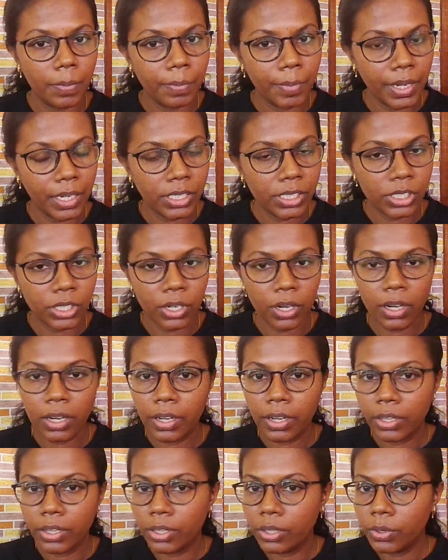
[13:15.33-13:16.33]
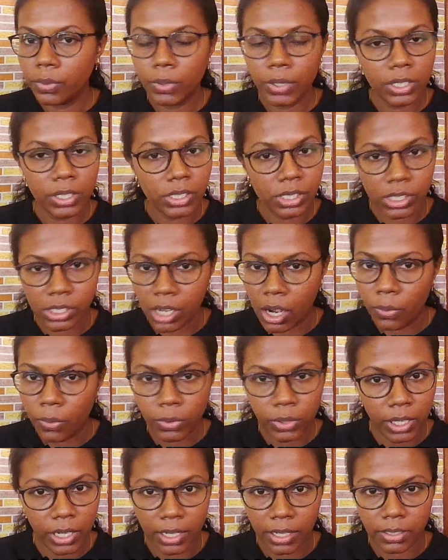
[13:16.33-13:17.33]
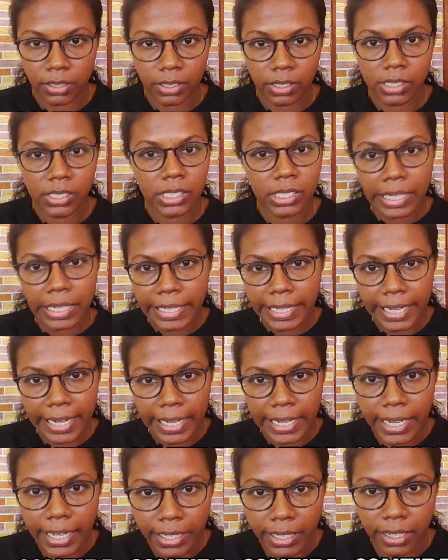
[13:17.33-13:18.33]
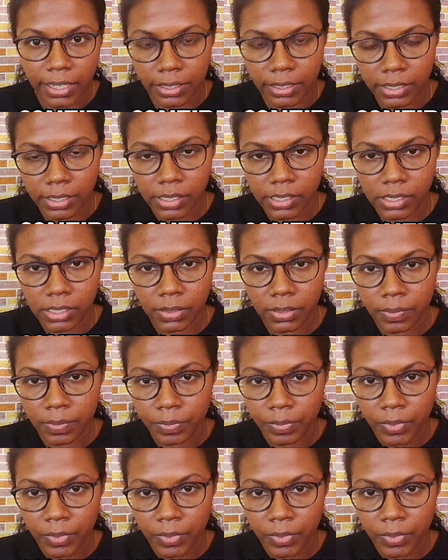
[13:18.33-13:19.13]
make sure you don't shout at others, yell at others.